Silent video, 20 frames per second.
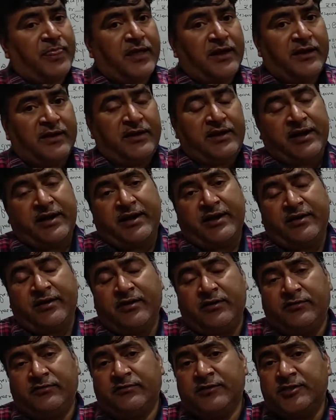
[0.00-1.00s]

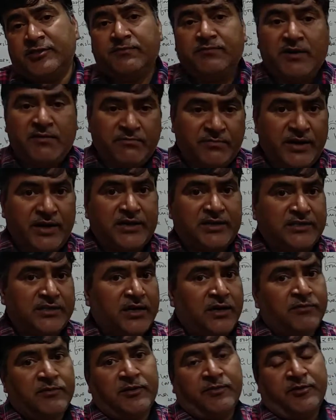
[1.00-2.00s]
that which members
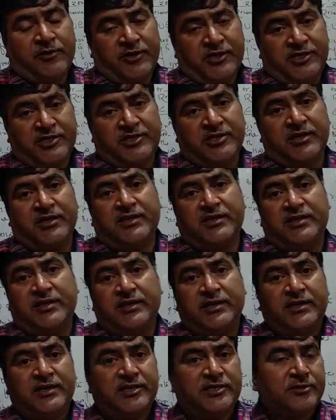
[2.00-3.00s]
of the Protista,
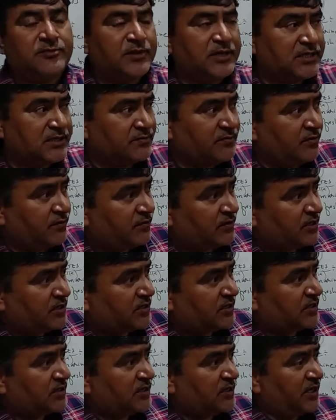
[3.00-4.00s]
they are responsible for
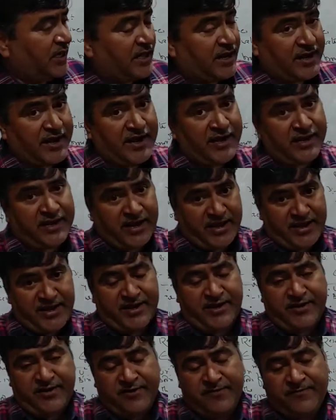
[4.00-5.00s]
the red
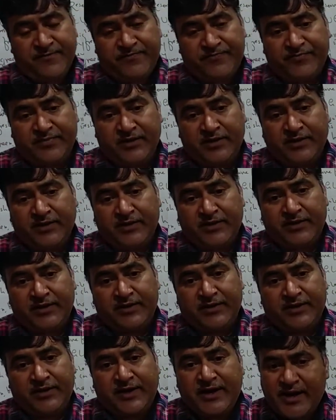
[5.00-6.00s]
tide.
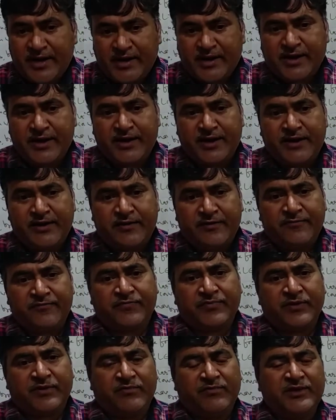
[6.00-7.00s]
Red tide
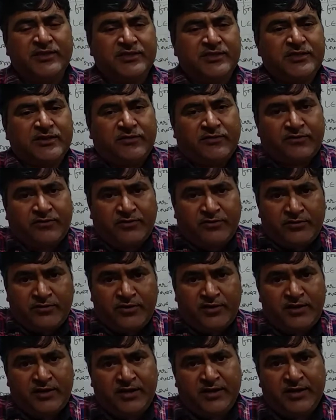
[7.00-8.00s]
means the
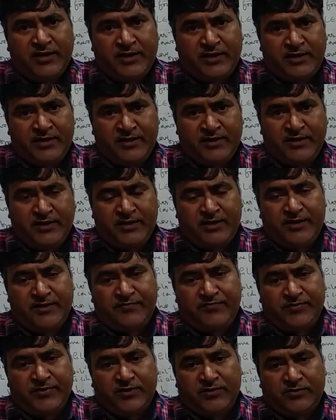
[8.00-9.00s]
whole
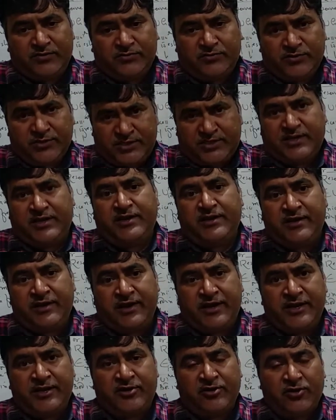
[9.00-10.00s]
ocean,
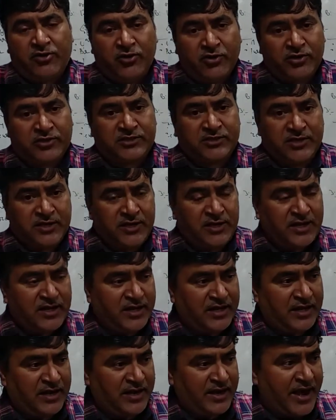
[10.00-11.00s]
it looks
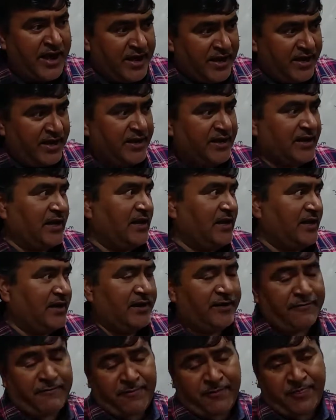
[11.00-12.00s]
red in
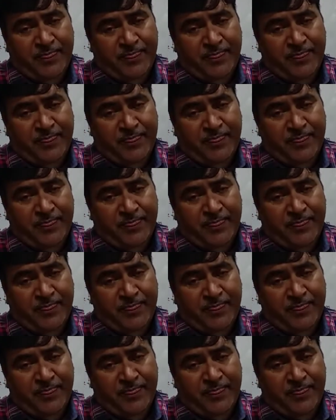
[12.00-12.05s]
color,